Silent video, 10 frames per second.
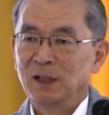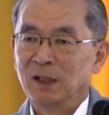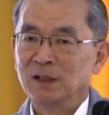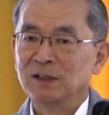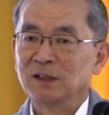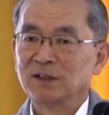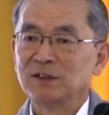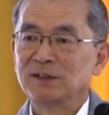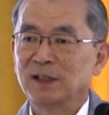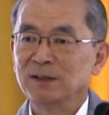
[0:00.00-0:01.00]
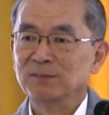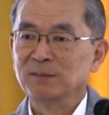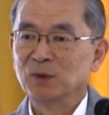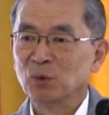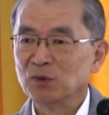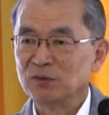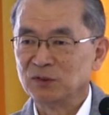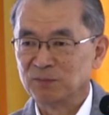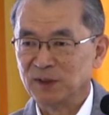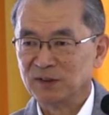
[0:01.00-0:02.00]
And at that time, God
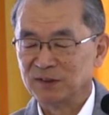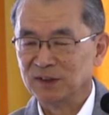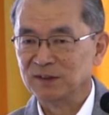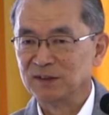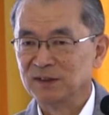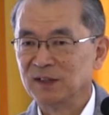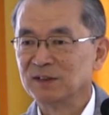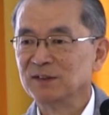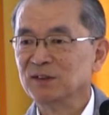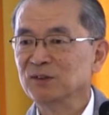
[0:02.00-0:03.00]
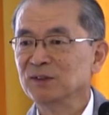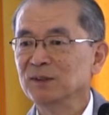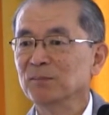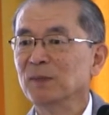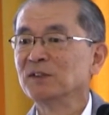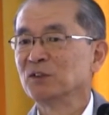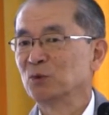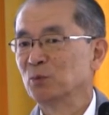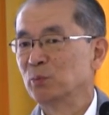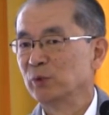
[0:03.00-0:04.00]
expected that the mother
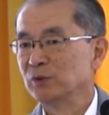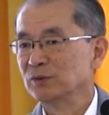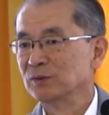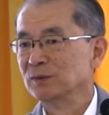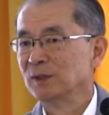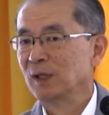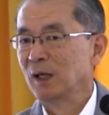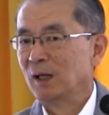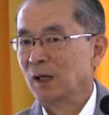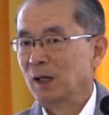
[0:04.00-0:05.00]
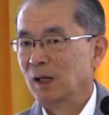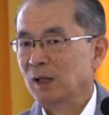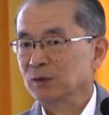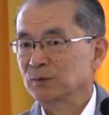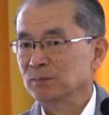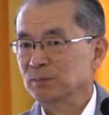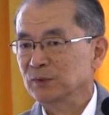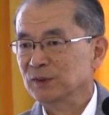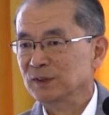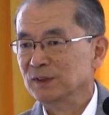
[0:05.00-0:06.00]
corporation,
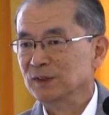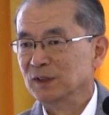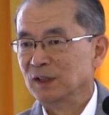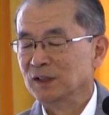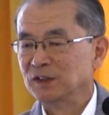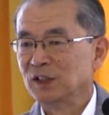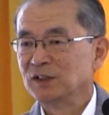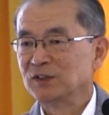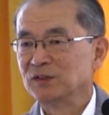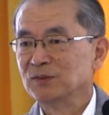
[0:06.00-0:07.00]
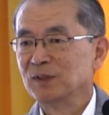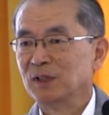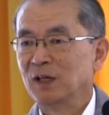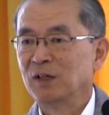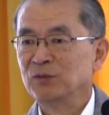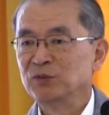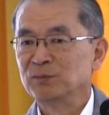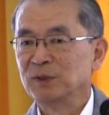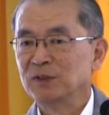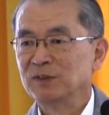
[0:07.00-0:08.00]
Britain, Churchill, and
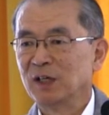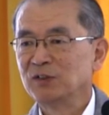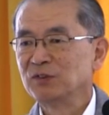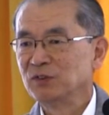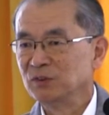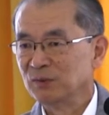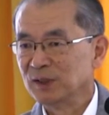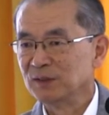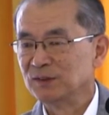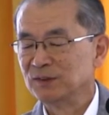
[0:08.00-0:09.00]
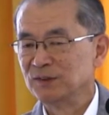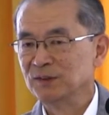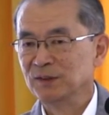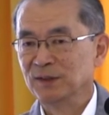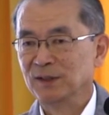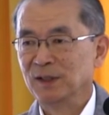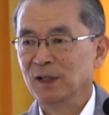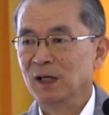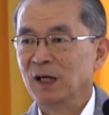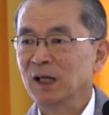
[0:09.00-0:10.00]
Roosevelt had to unite
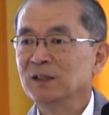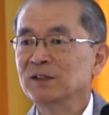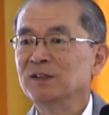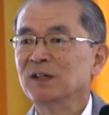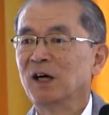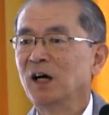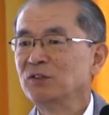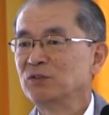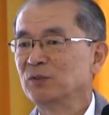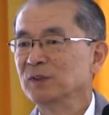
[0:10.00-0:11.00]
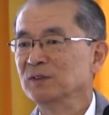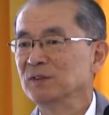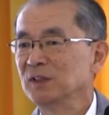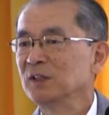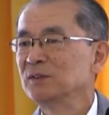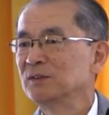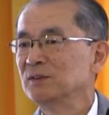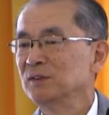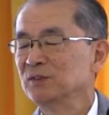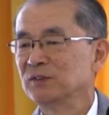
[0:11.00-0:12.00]
and isolate, kick
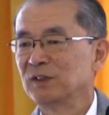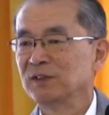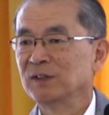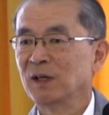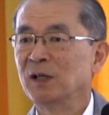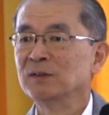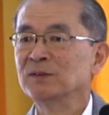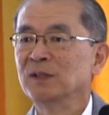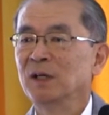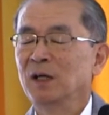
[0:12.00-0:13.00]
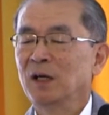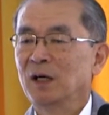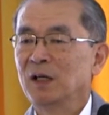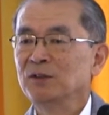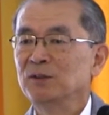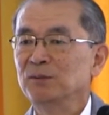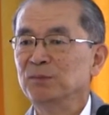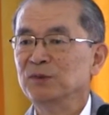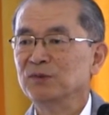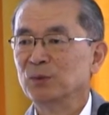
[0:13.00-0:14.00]
Stalin out, and
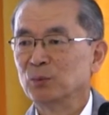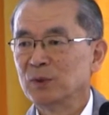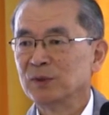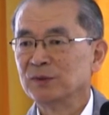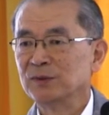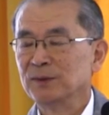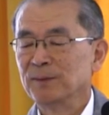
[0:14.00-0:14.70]
build the world